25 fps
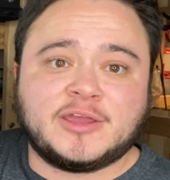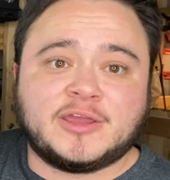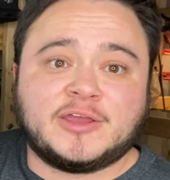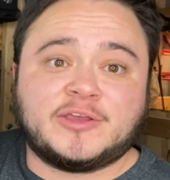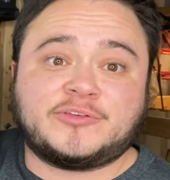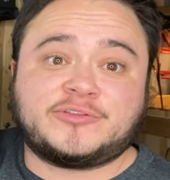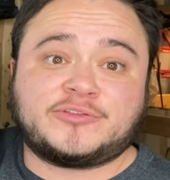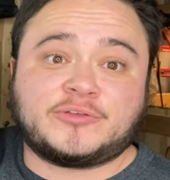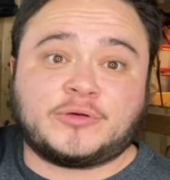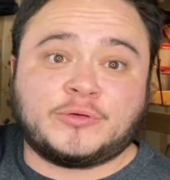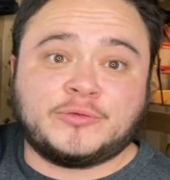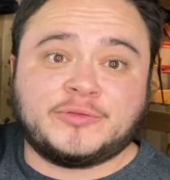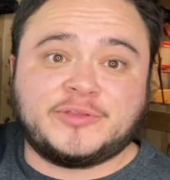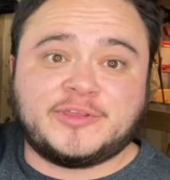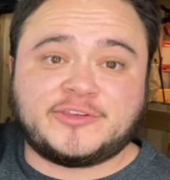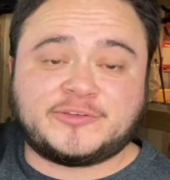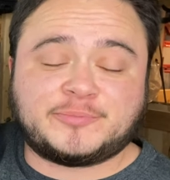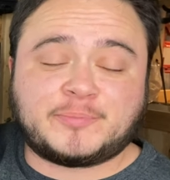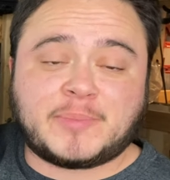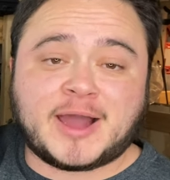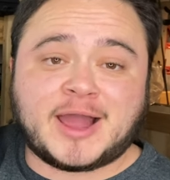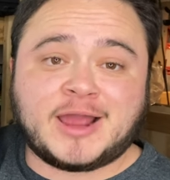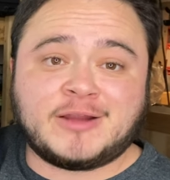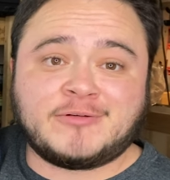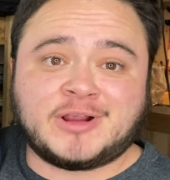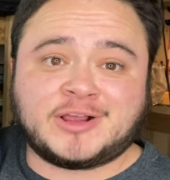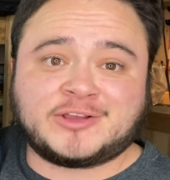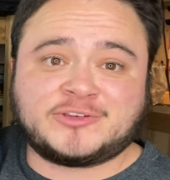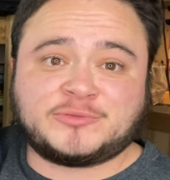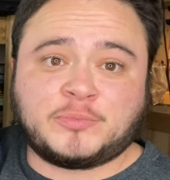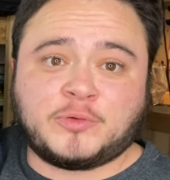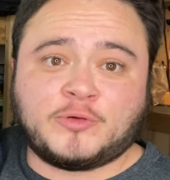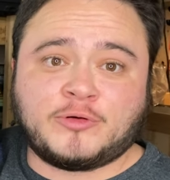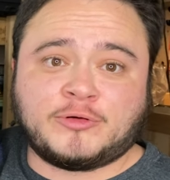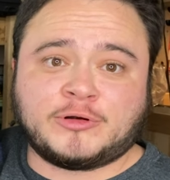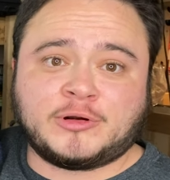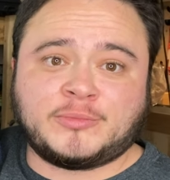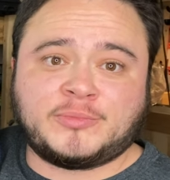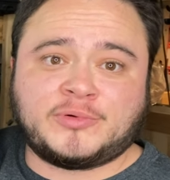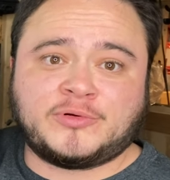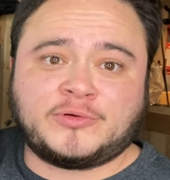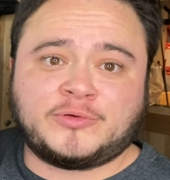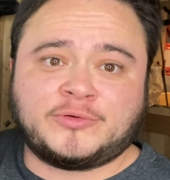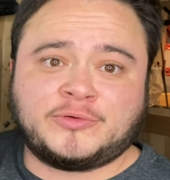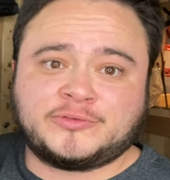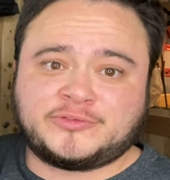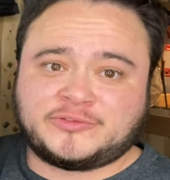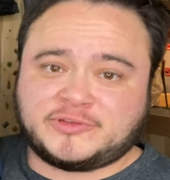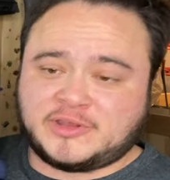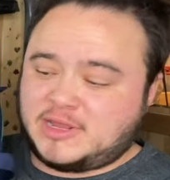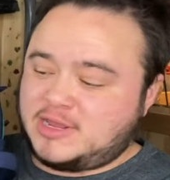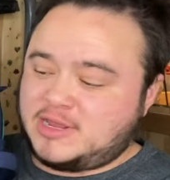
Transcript: Sold this Pyrex portables,